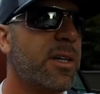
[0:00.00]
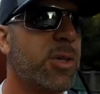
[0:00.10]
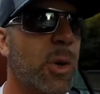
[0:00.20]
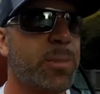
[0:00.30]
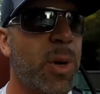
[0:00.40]

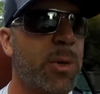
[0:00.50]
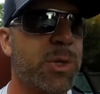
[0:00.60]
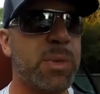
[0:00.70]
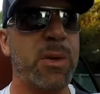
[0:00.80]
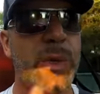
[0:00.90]
to
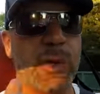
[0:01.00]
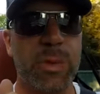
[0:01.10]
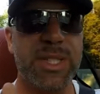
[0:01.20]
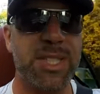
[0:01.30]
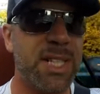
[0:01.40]
approach me with a
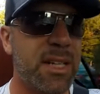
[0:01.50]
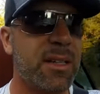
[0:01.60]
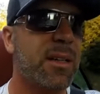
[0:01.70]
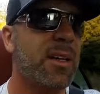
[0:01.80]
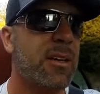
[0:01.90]
receipt
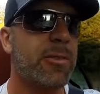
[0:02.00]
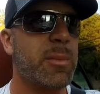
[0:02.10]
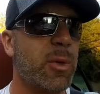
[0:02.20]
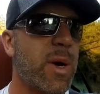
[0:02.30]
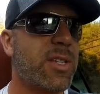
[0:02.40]

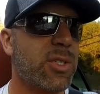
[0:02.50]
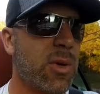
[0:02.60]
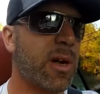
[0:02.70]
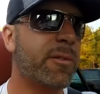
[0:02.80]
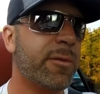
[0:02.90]
from a
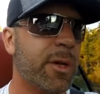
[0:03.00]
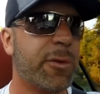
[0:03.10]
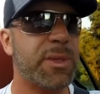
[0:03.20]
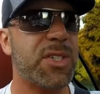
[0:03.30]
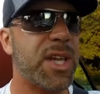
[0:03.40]
restaurant, you know,
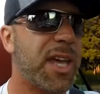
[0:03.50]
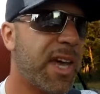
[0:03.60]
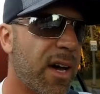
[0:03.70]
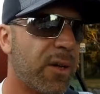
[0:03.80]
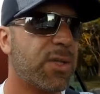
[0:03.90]
from a
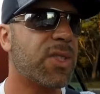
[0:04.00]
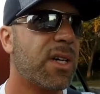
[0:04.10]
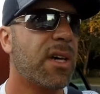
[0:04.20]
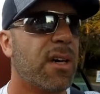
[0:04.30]
steakhouse